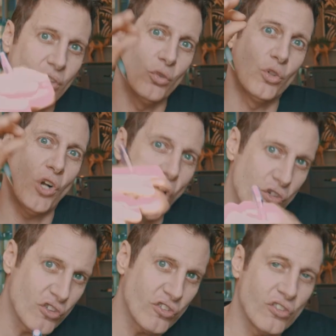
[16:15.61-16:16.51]
So
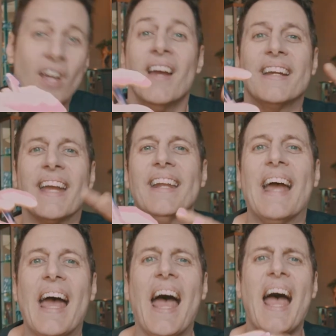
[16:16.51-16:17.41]
consciousness can
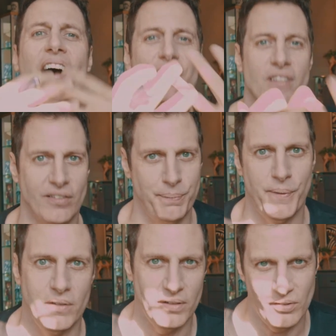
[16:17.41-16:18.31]
have an
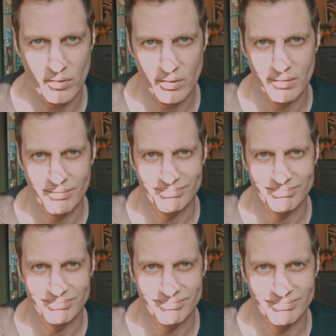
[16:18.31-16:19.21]
experience.
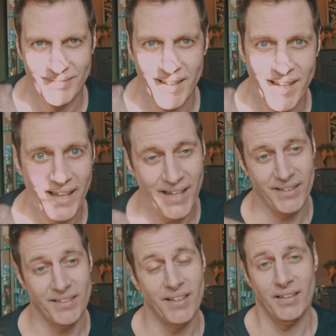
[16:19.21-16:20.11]

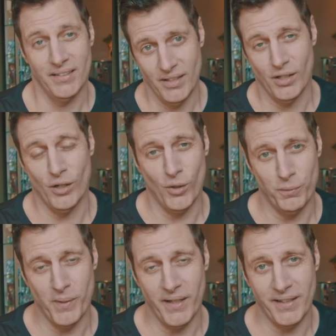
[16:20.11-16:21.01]
And I
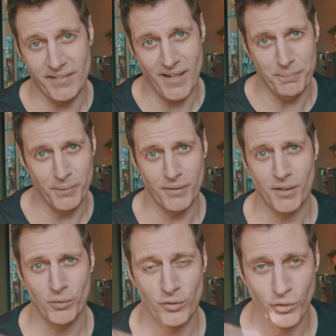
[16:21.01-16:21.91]
hope my example
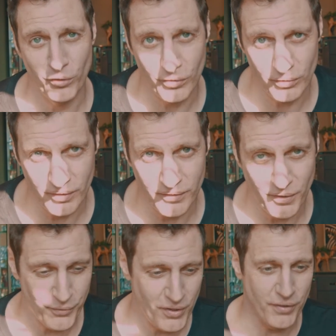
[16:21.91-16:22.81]
there with those
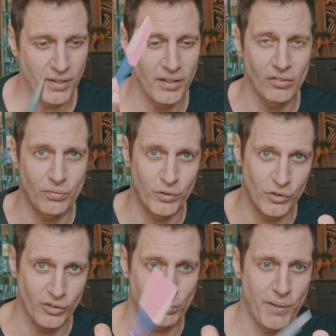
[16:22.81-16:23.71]
the three things when
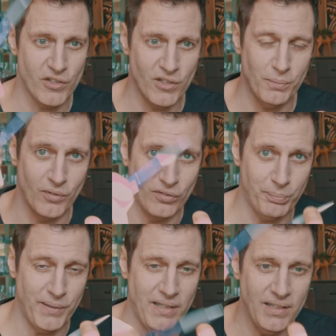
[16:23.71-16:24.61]
you're in a spaceship, the
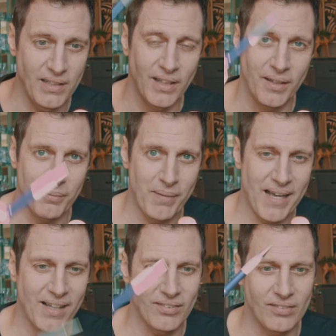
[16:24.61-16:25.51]
speed,
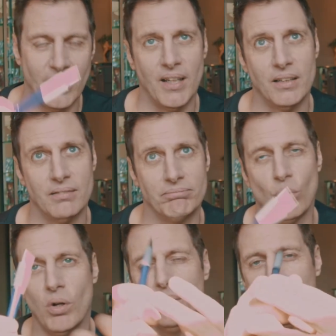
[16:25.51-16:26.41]
mass, and
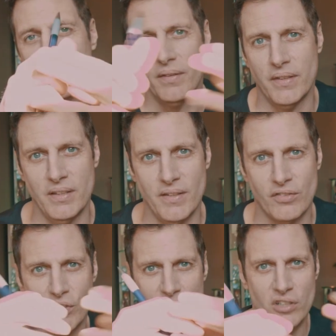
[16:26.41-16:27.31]
well, the the
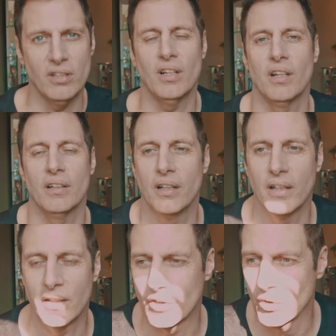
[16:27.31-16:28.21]
stretching.
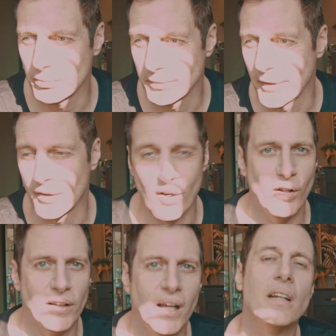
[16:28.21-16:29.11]
I, I don't know how to
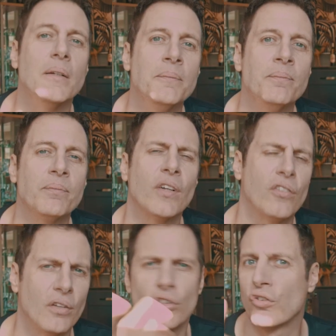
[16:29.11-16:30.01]
call that.
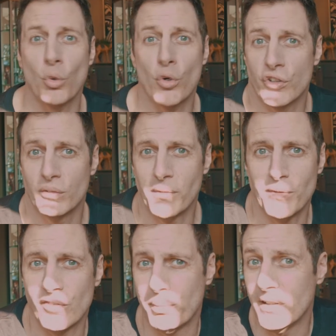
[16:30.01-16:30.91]
There's a distortion,
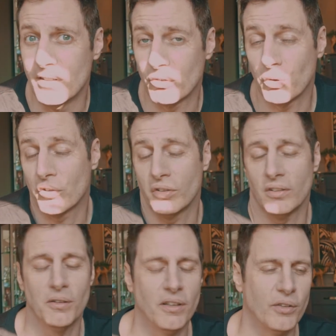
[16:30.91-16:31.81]
maybe speed distortion.
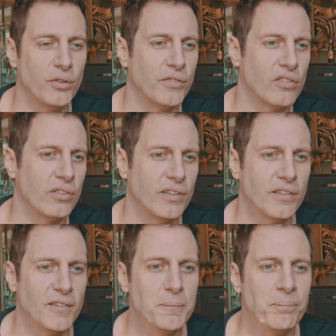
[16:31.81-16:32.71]
I don't know if that's the right
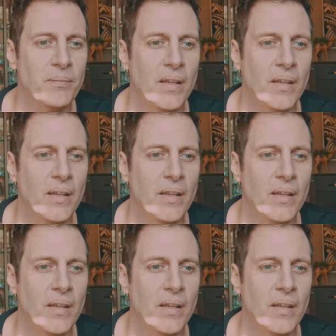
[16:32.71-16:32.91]
term.